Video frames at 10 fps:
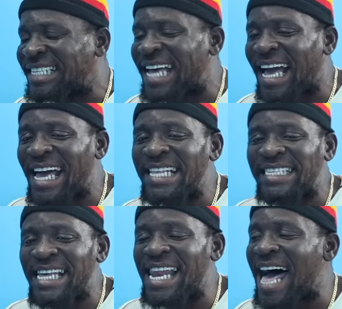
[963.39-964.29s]
is
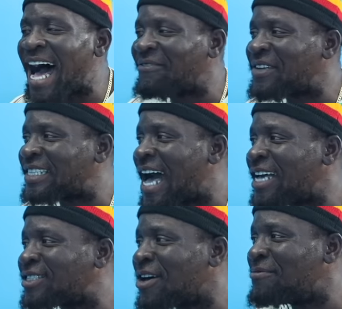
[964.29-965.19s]
against the law if you
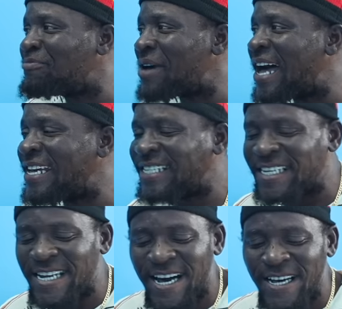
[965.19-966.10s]
tie something it
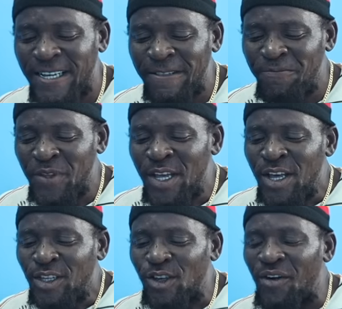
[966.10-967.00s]
you know
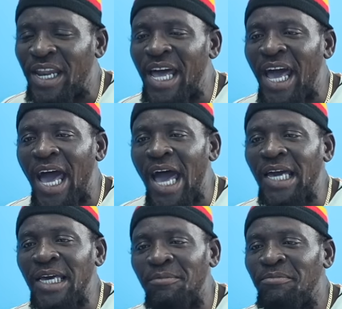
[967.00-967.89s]
so when they
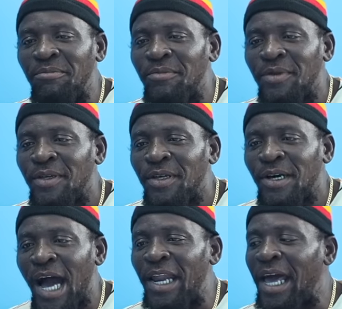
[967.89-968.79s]
hang him,
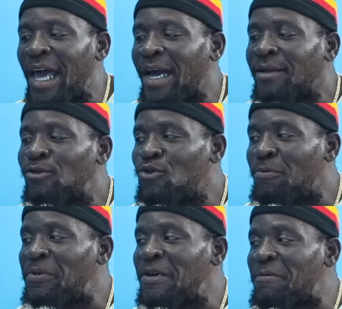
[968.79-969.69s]
because they hang
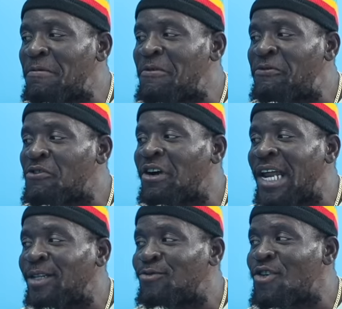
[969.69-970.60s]
two people before
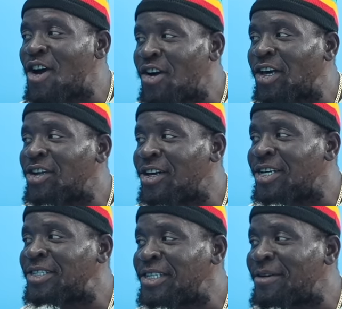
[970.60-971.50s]
and it work, you know,
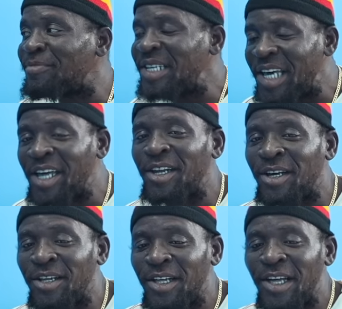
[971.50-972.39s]
the same right. day, you know.
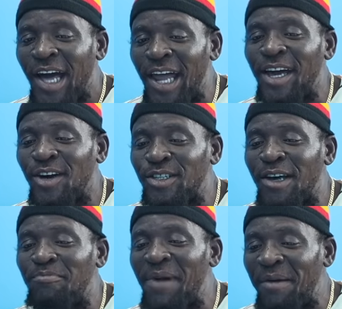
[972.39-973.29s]
And then go
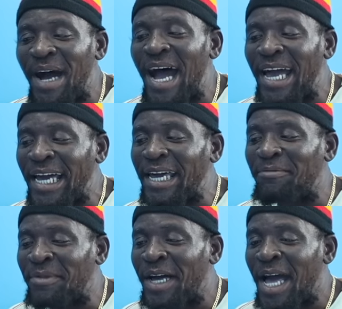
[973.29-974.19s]
say, Bama hang
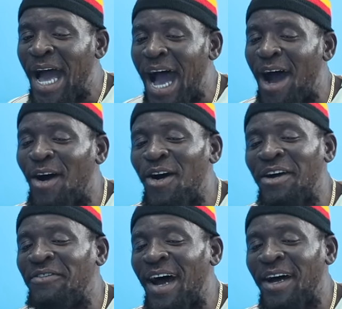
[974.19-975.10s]
him. And
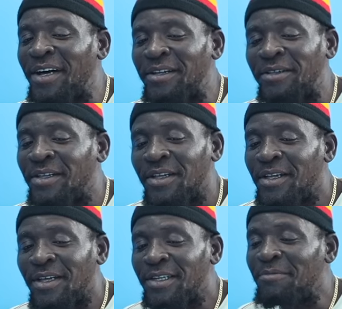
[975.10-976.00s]
however,
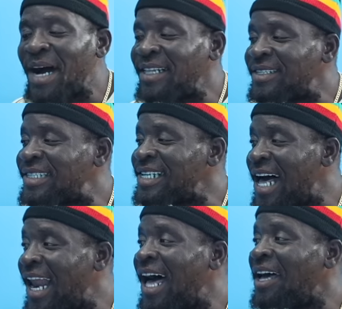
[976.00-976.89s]
the man still
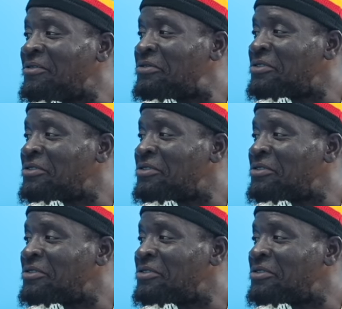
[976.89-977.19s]
alive.